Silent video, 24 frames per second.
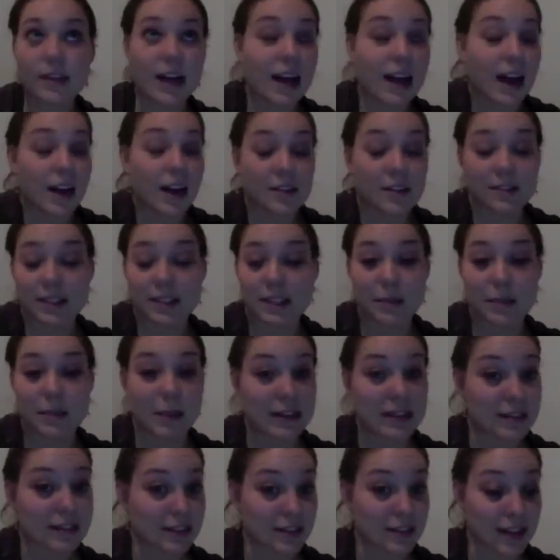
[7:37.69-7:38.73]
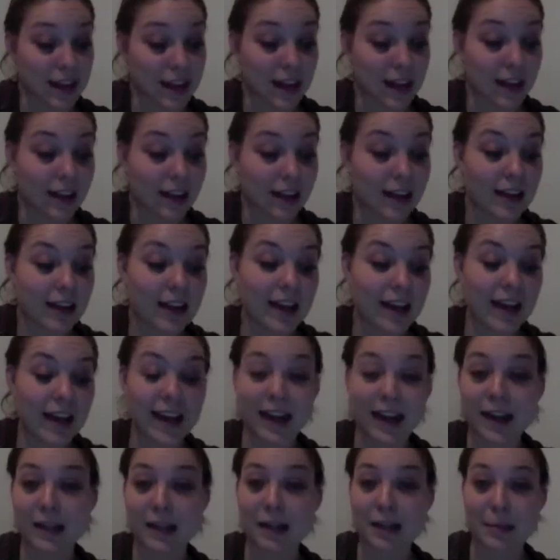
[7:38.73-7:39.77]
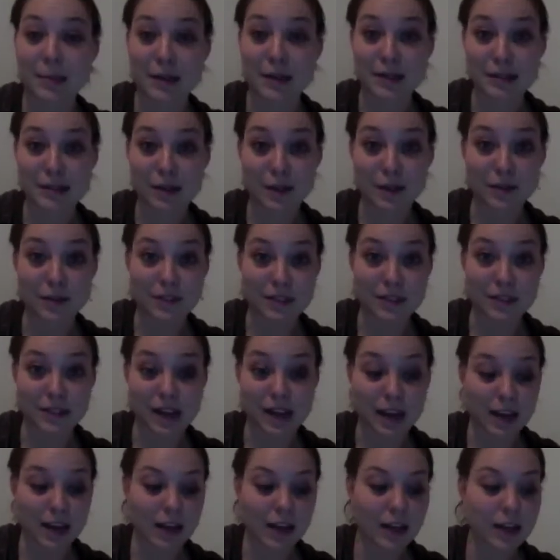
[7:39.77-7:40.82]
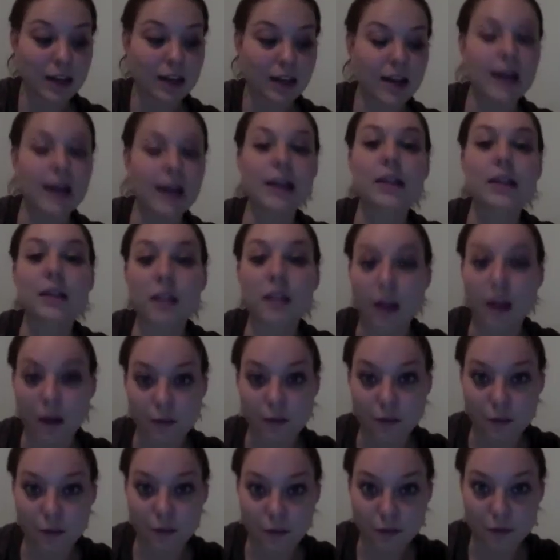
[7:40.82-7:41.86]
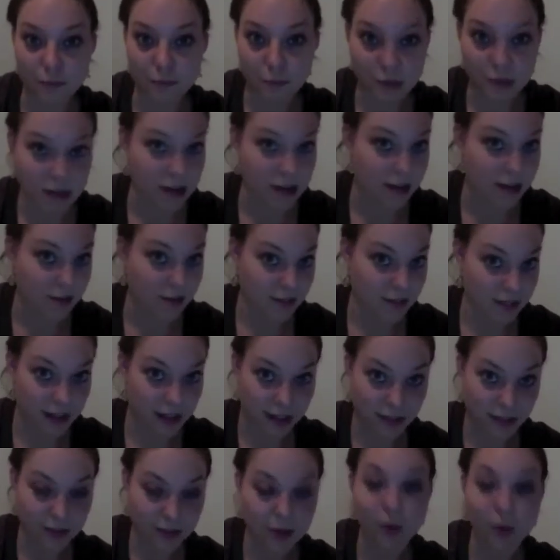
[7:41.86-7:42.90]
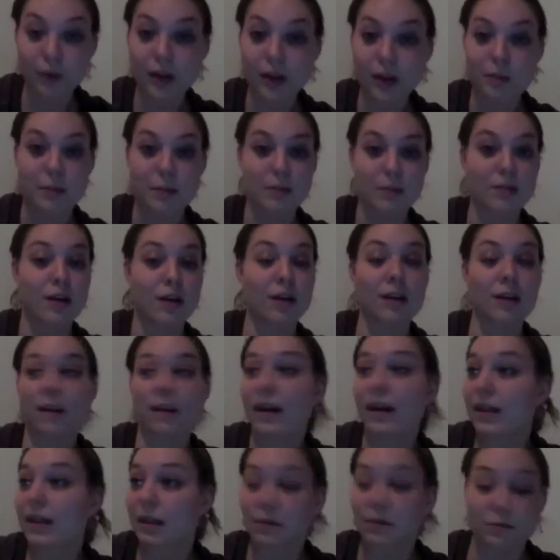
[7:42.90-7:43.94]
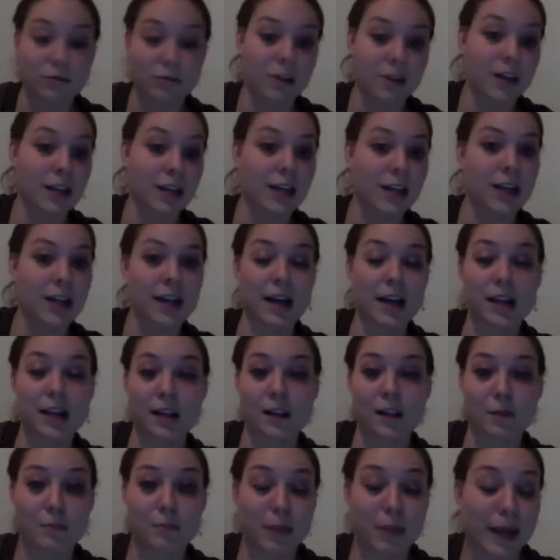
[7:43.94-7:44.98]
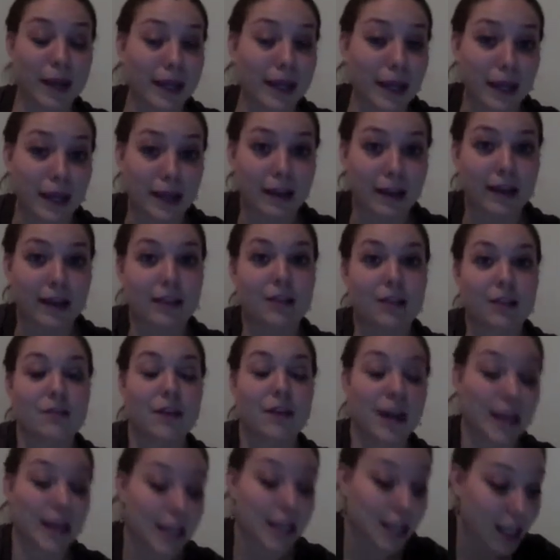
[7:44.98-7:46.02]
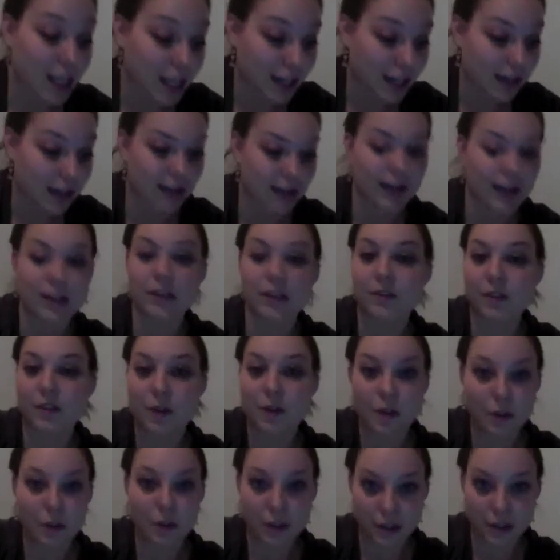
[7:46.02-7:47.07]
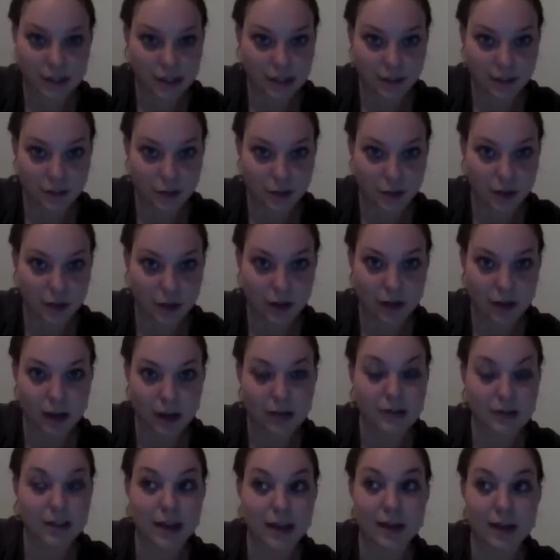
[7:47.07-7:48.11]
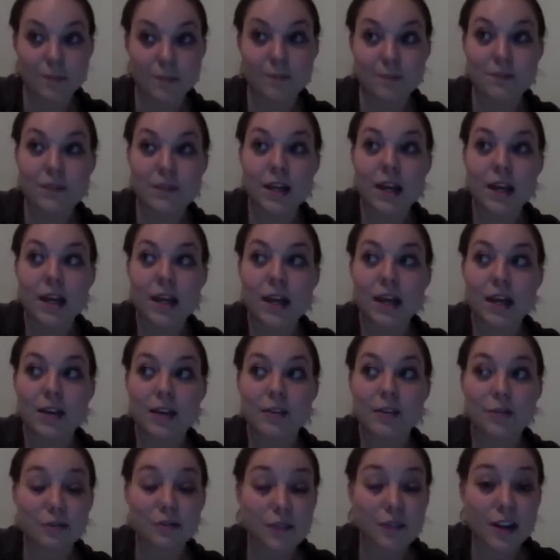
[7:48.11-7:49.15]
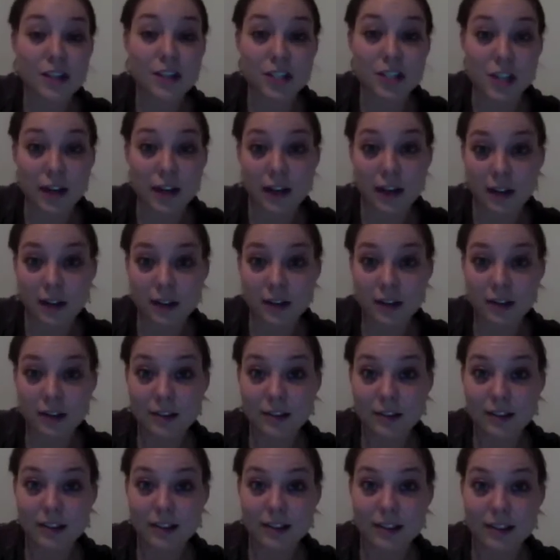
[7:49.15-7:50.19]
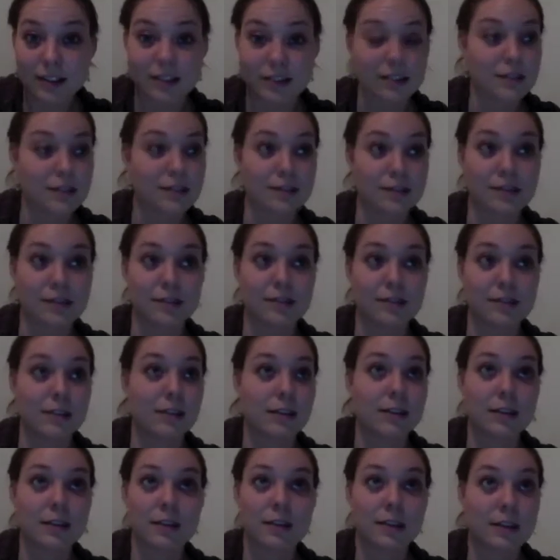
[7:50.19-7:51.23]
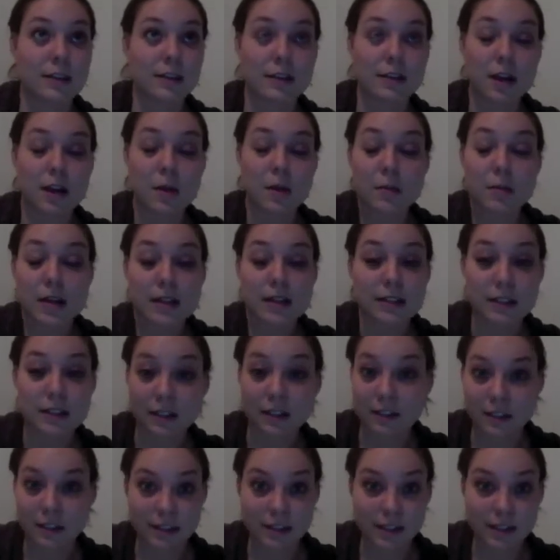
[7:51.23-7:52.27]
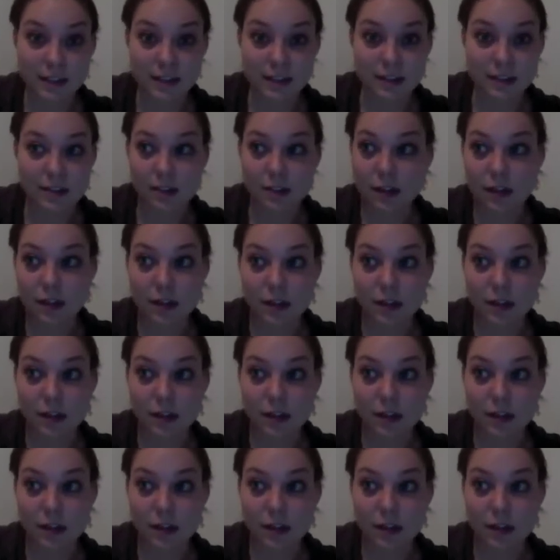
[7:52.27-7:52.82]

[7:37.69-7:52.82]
Honestly, it depends on the day. I kind of let myself decide. I love being outside. Don't get me wrong. I love running. I love biking. I love hiking. I love all things I have to do outside. Fresh air is amazing. It's a